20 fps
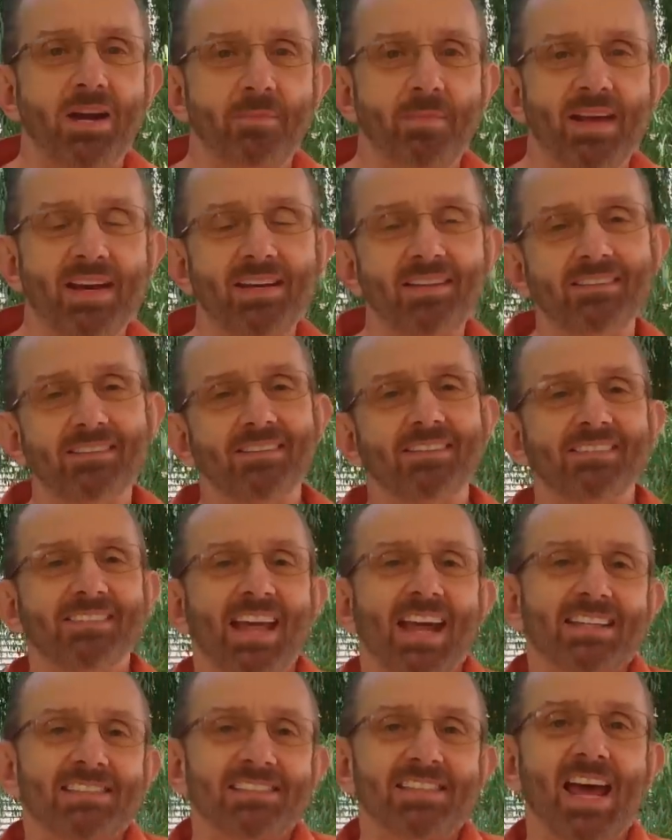a minute,
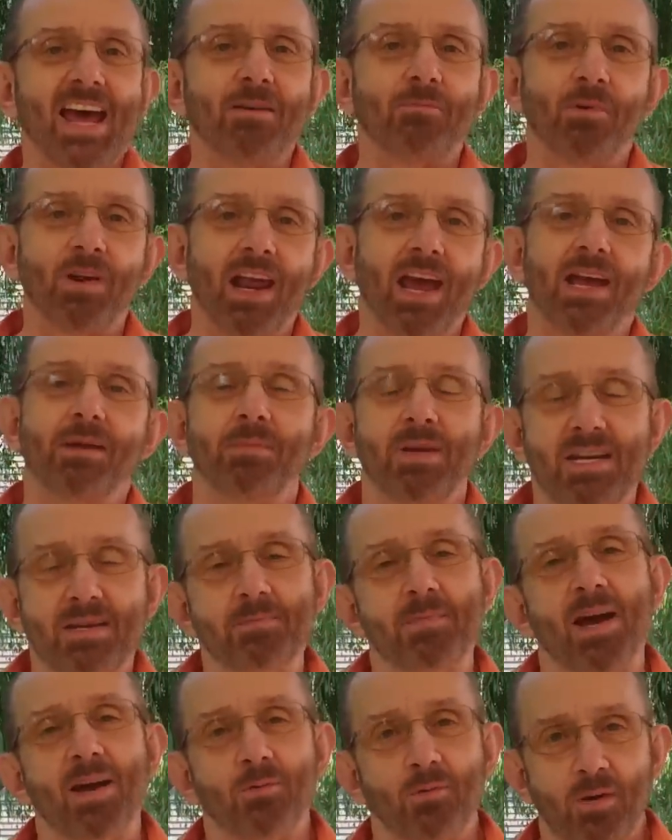that's not what I mean
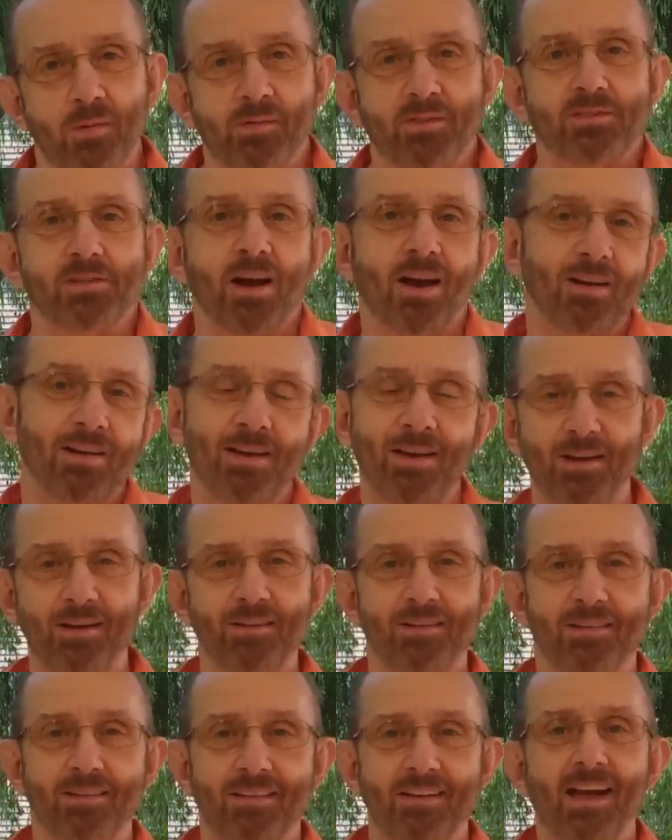by women's heart
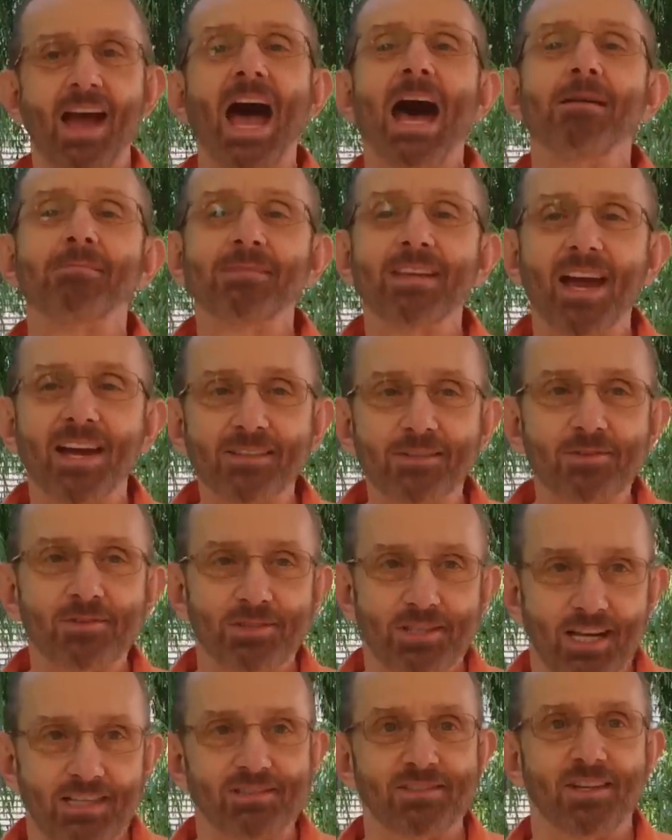health. I'm Doctor
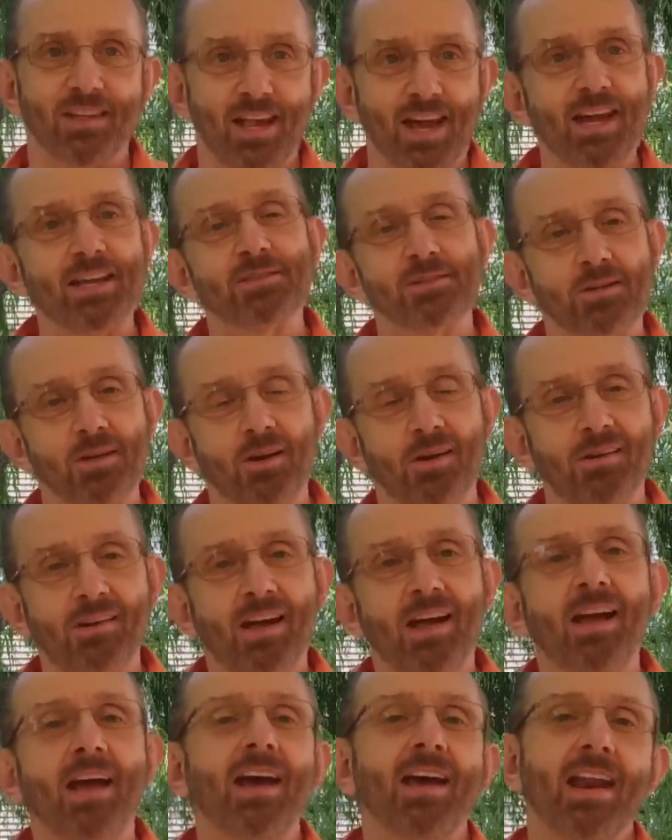Chet Zelasko,
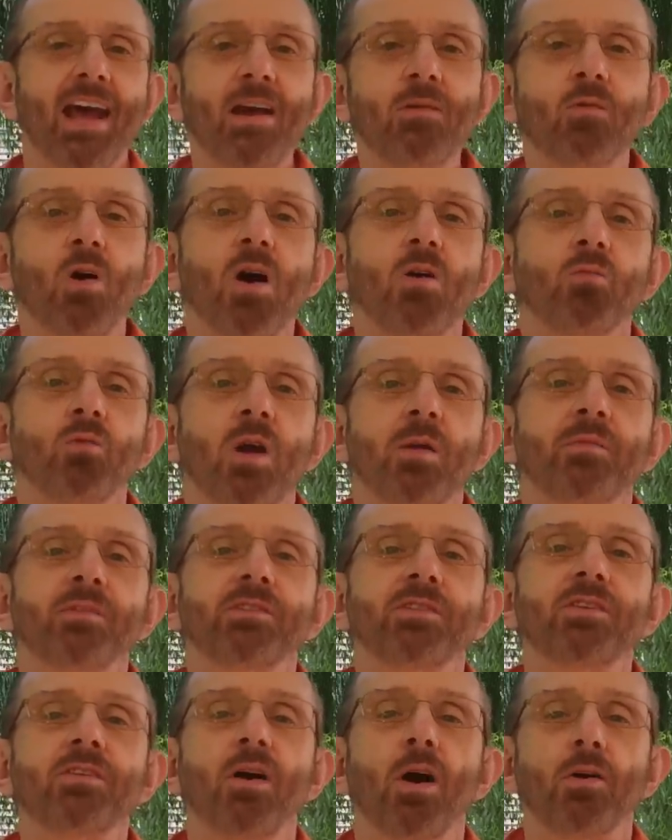and I want women
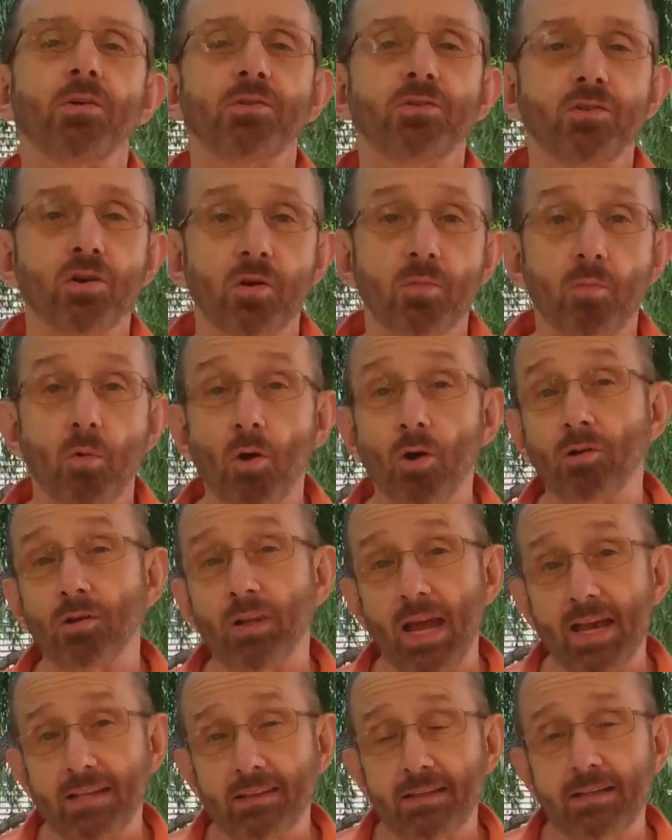to know you're more
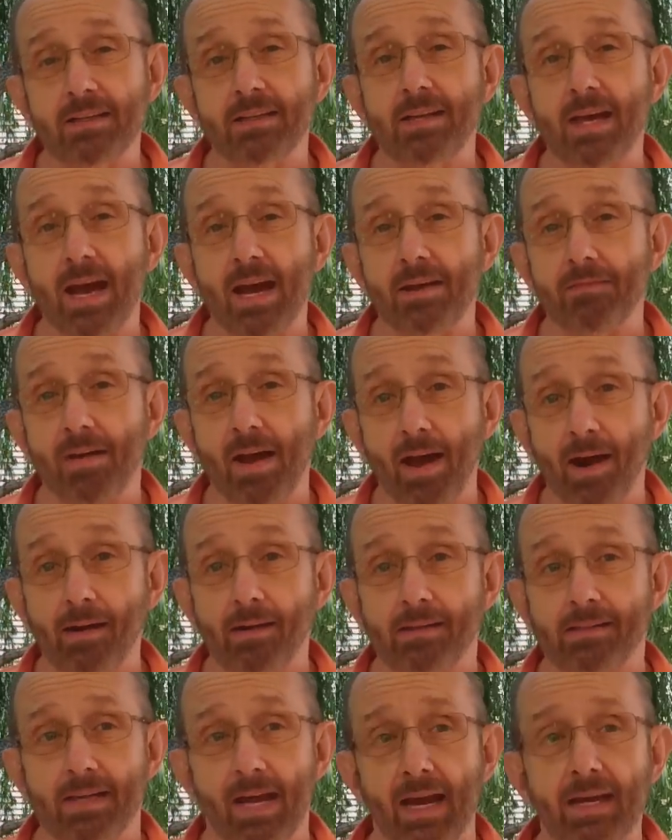likely to die of a heart
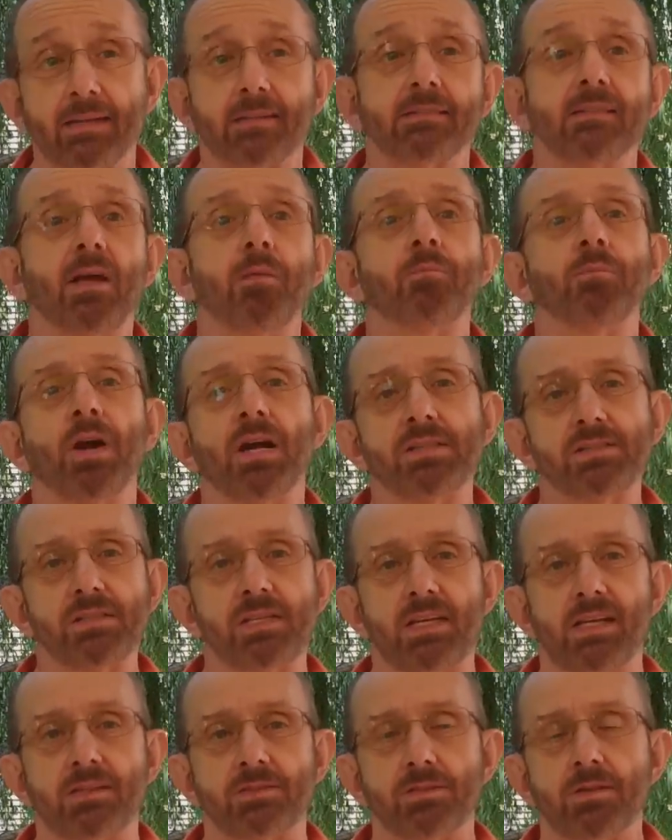attack than breast
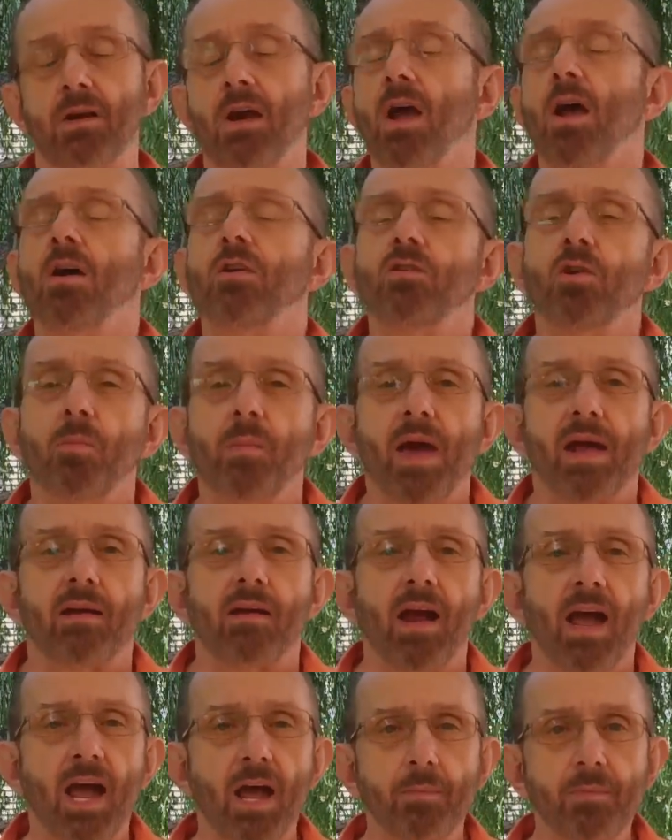cancer, no matter
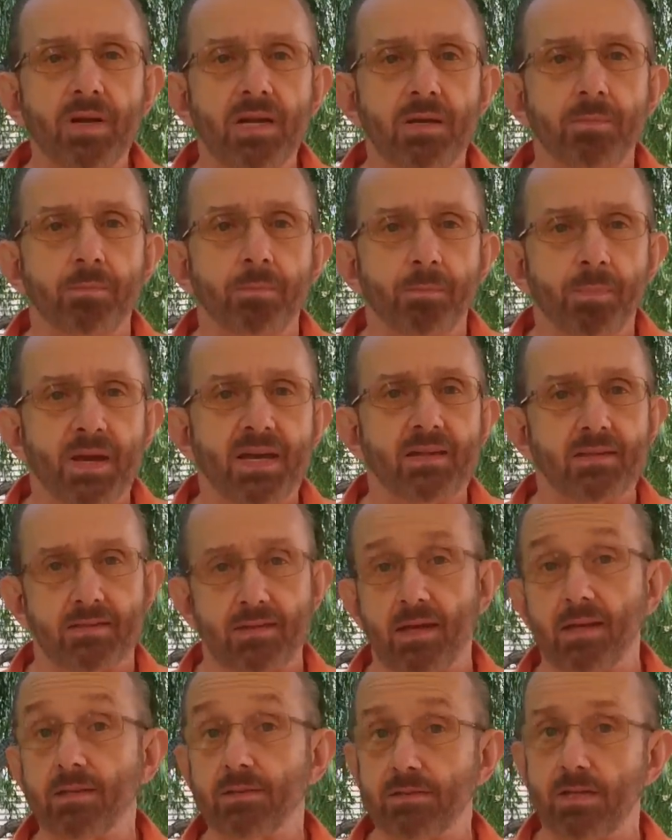how many pink
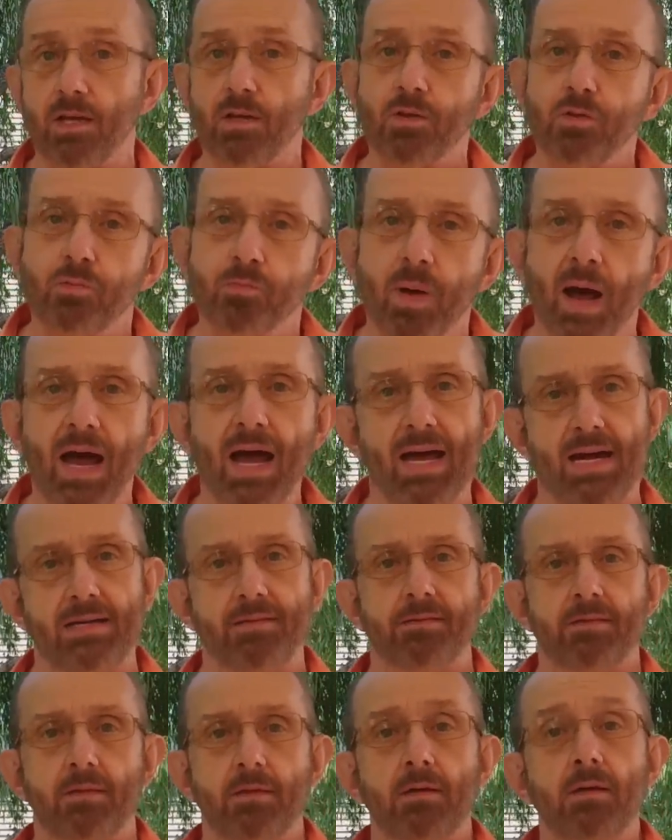things that you buy.
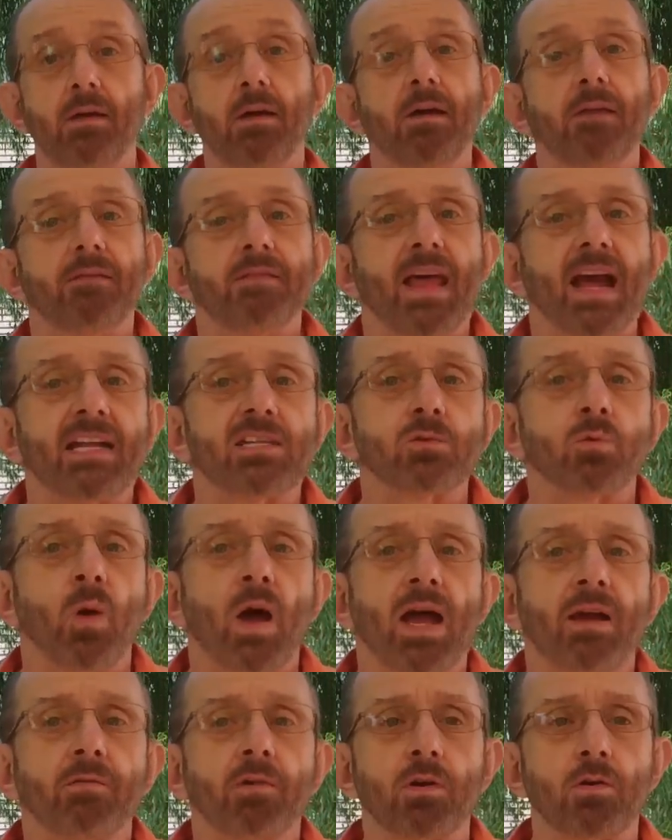That's
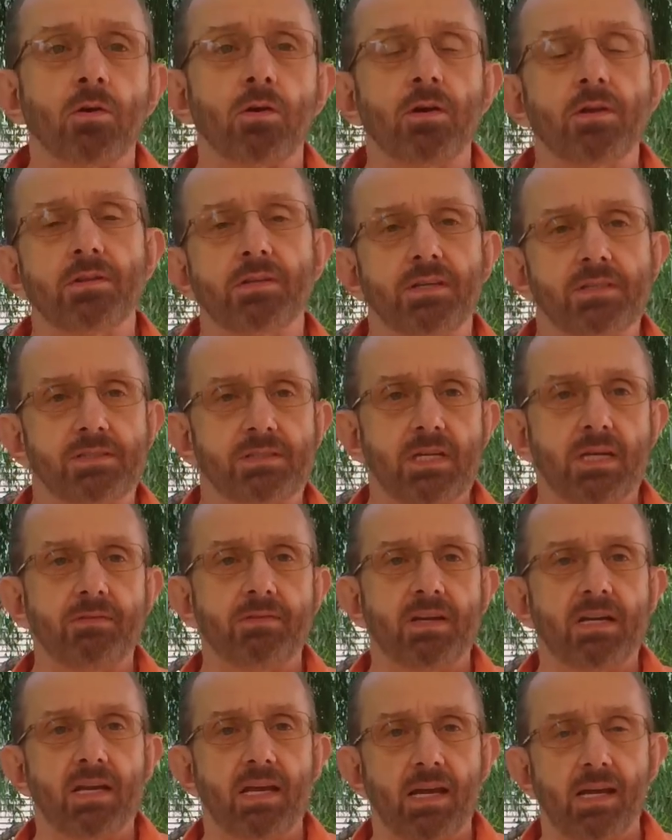why I recorded this D
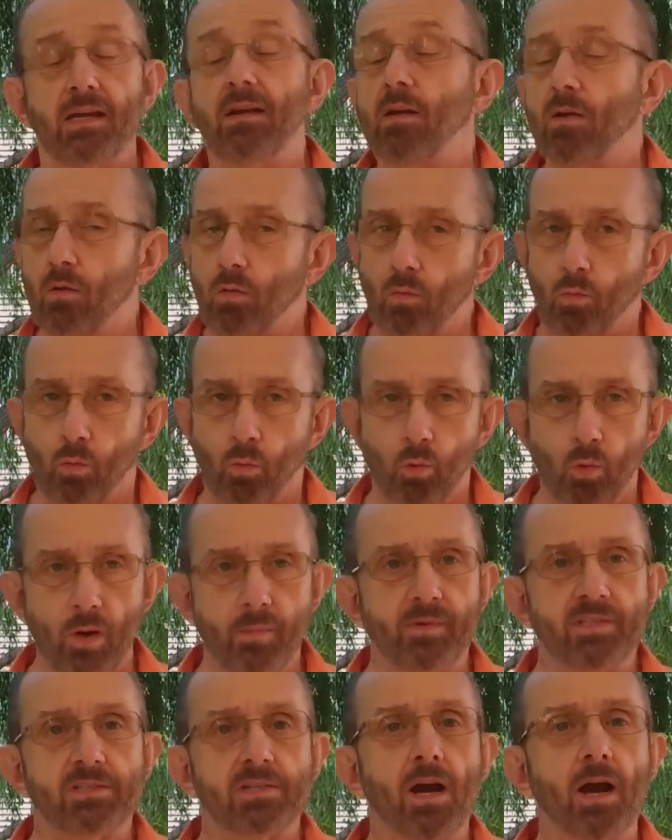V D,
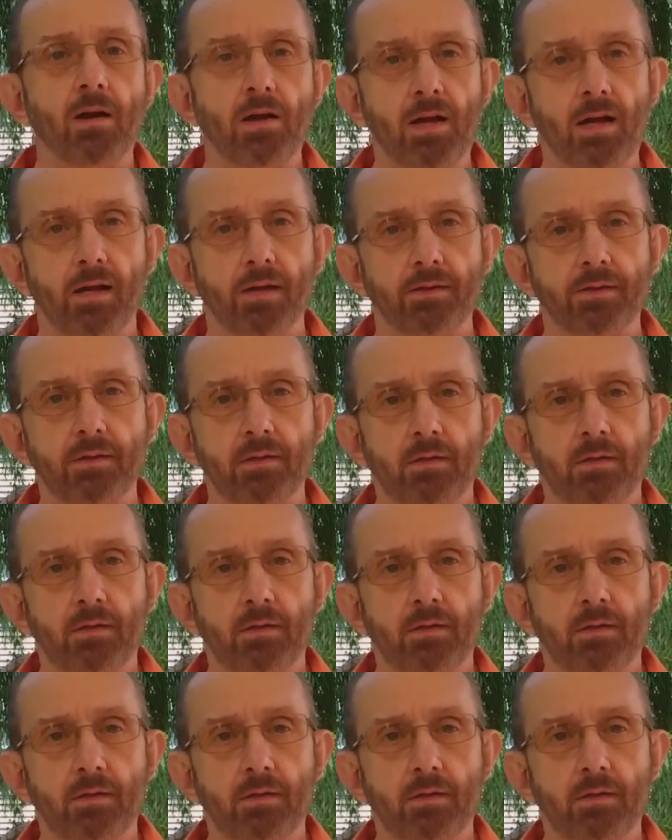Women's Heart Health.